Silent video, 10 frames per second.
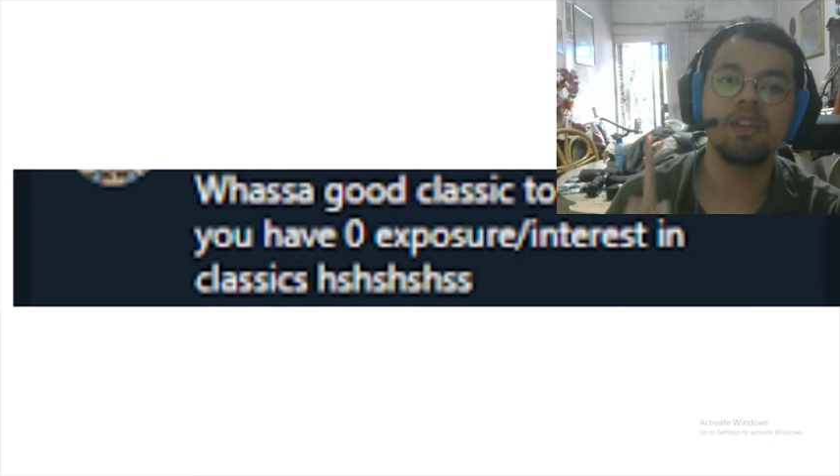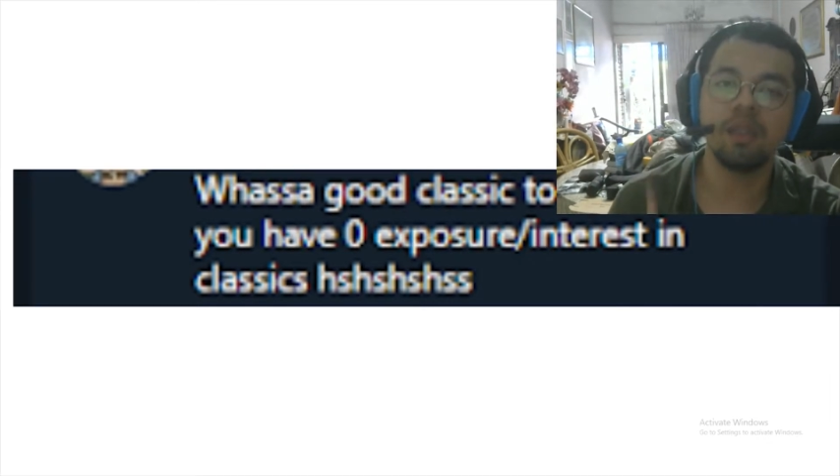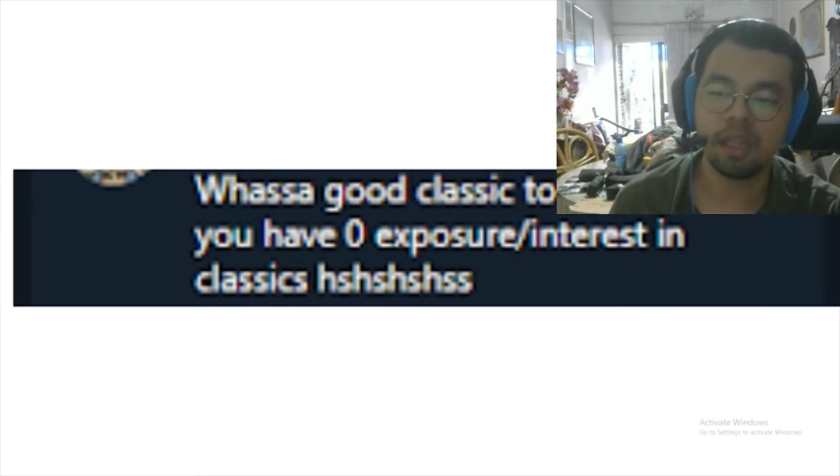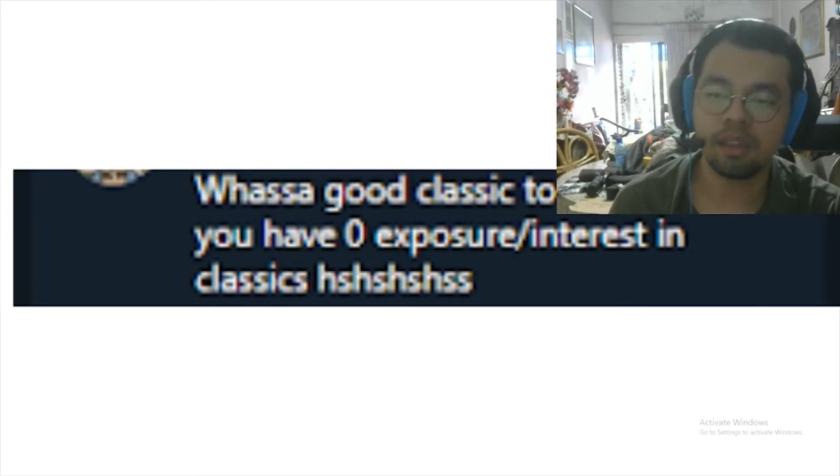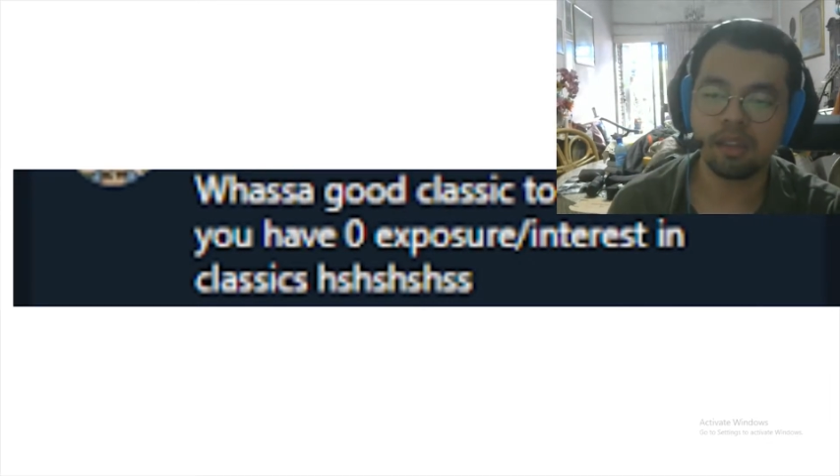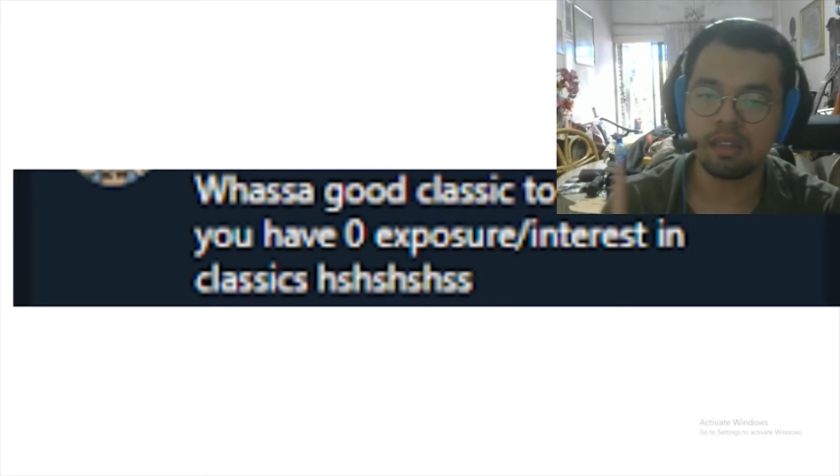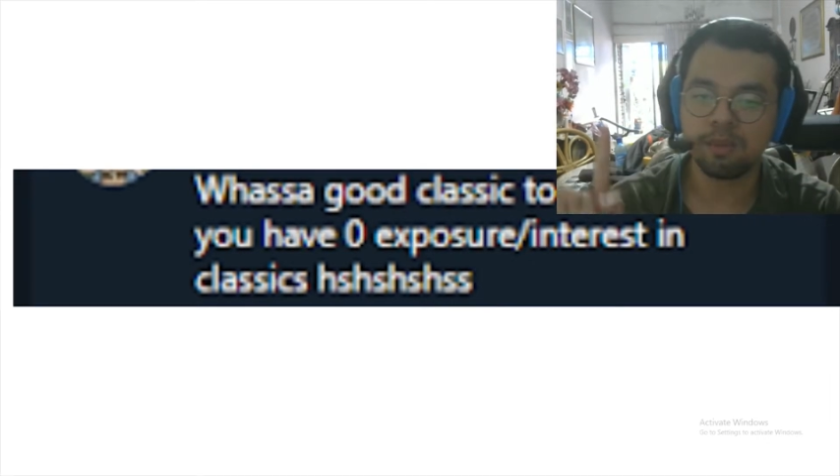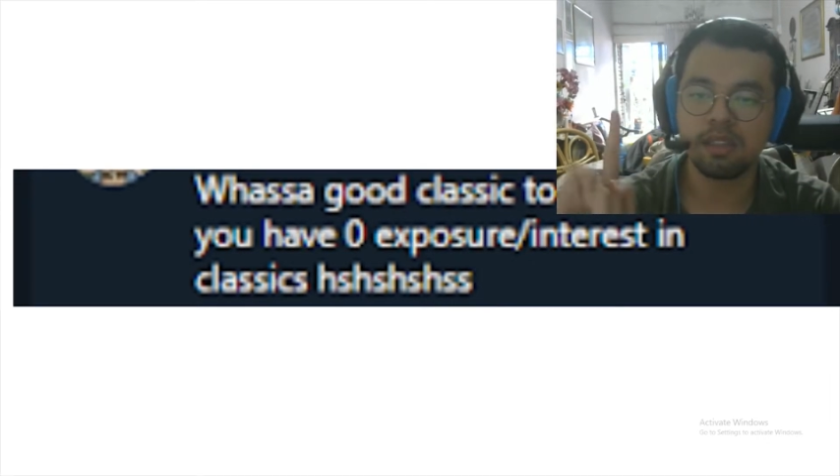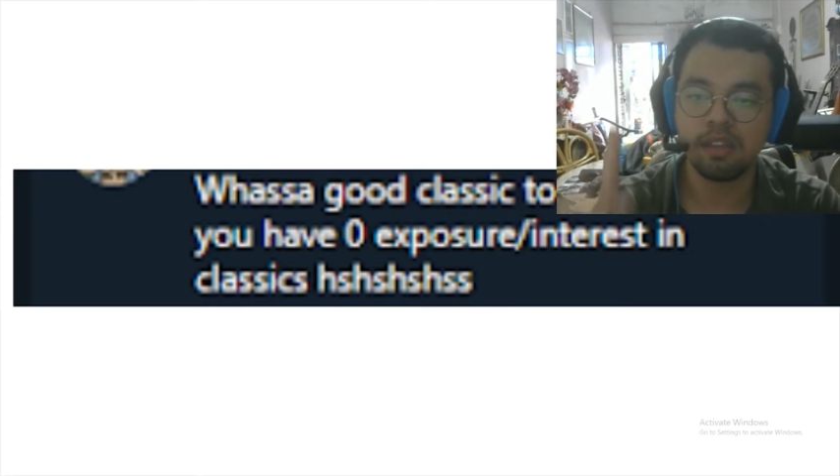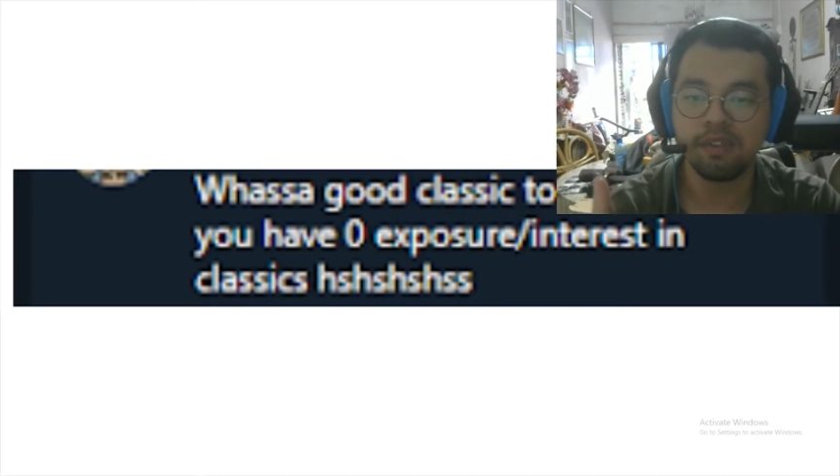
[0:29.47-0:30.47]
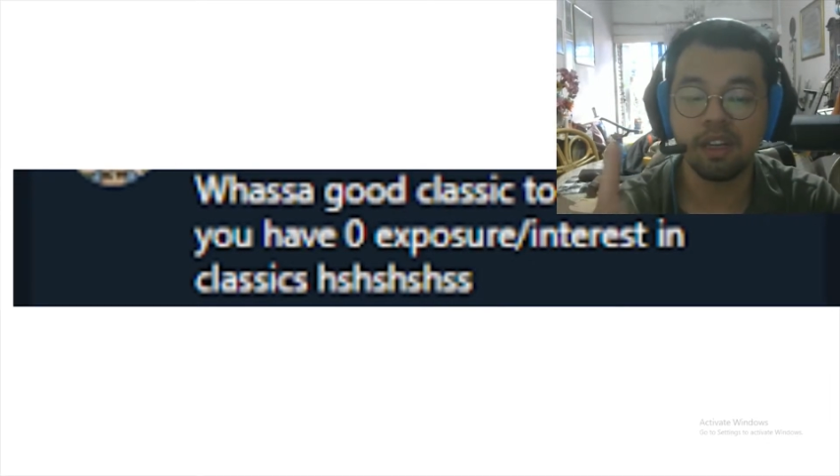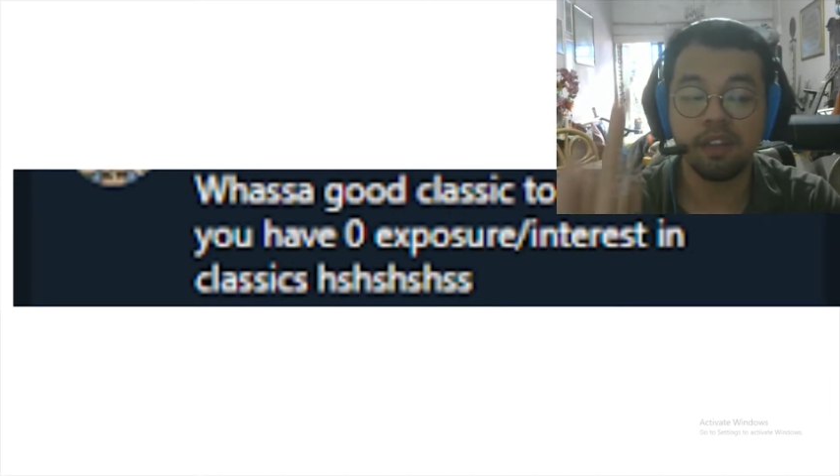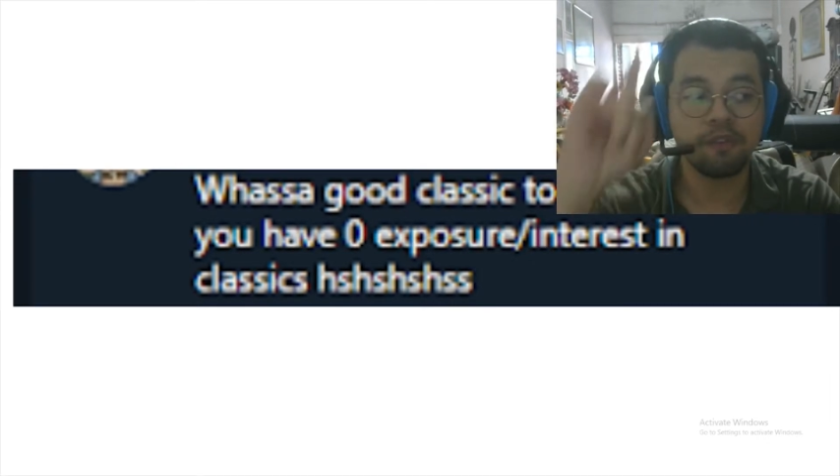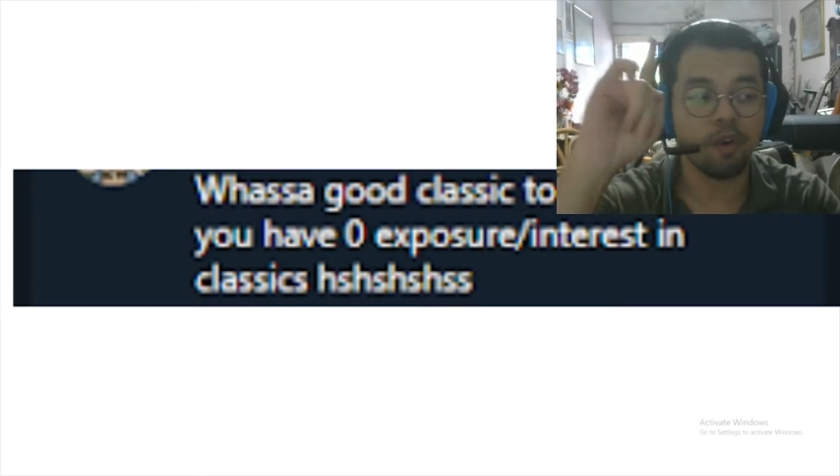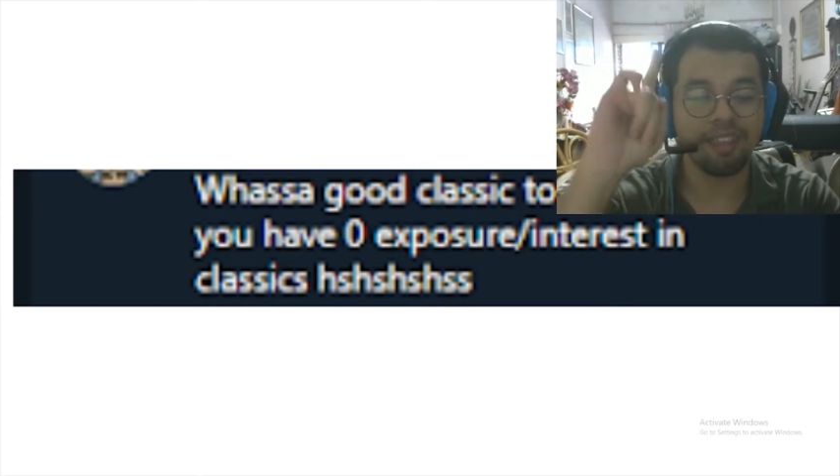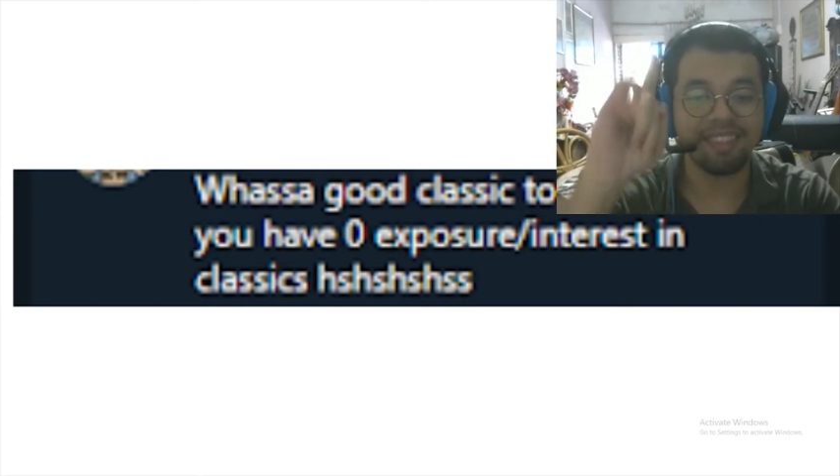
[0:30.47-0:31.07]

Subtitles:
curated specifically for